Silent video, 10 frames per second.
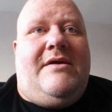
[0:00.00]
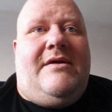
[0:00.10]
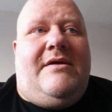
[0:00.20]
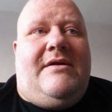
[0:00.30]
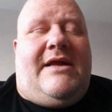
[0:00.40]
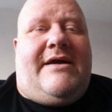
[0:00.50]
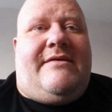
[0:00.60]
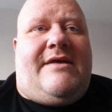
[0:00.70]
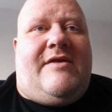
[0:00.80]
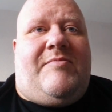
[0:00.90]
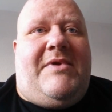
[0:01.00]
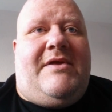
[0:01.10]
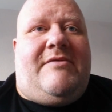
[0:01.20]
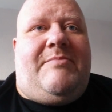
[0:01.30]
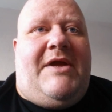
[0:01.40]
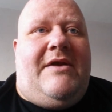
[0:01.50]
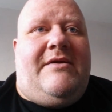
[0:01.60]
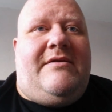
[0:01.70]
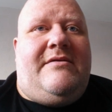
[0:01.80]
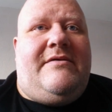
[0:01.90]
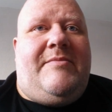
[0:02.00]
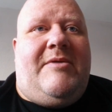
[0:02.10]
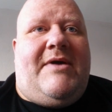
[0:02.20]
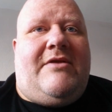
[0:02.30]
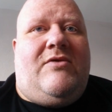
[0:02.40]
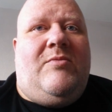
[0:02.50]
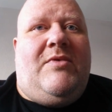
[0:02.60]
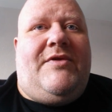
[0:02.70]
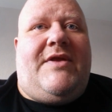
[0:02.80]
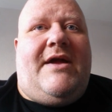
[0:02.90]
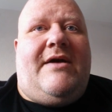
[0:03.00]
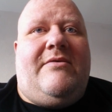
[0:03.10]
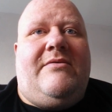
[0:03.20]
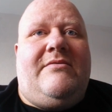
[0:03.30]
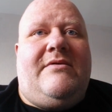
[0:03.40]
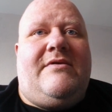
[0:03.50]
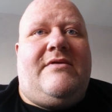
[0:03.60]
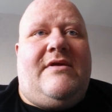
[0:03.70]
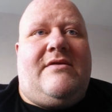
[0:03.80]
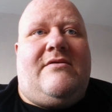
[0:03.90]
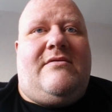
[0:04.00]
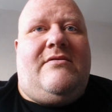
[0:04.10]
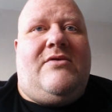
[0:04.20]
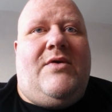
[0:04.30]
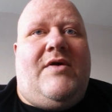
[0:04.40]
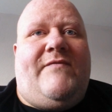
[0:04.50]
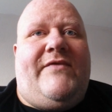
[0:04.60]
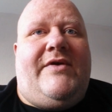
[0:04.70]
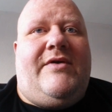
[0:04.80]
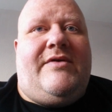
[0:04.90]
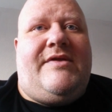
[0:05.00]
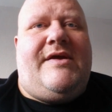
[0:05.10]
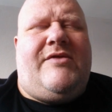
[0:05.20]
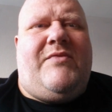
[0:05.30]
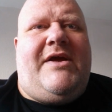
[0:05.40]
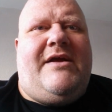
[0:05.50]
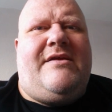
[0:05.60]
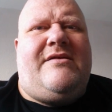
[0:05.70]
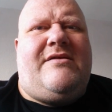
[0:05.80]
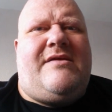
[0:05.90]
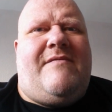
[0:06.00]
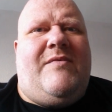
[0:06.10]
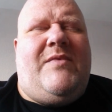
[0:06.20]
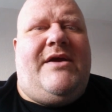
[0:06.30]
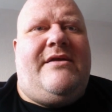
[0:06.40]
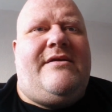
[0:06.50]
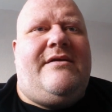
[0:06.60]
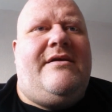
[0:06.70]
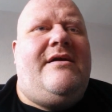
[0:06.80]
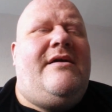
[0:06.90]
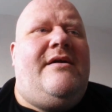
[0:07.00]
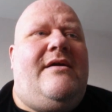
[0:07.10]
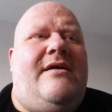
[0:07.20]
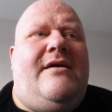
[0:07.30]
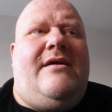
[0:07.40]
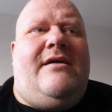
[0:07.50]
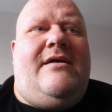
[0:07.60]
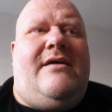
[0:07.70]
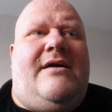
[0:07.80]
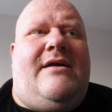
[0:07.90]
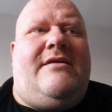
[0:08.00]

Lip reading: like I say, it's been about 2 months now. It's going on for 6 weeks, 7 weeks, and